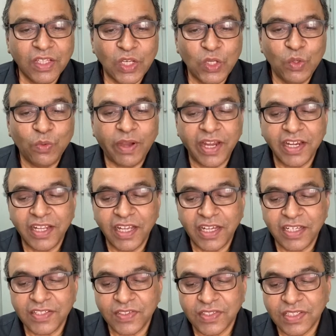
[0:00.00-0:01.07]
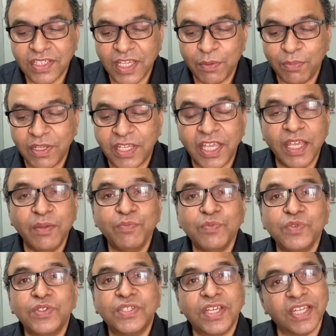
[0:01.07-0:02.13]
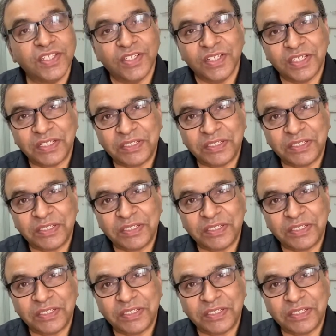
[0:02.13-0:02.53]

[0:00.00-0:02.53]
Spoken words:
new ideas can be game changer.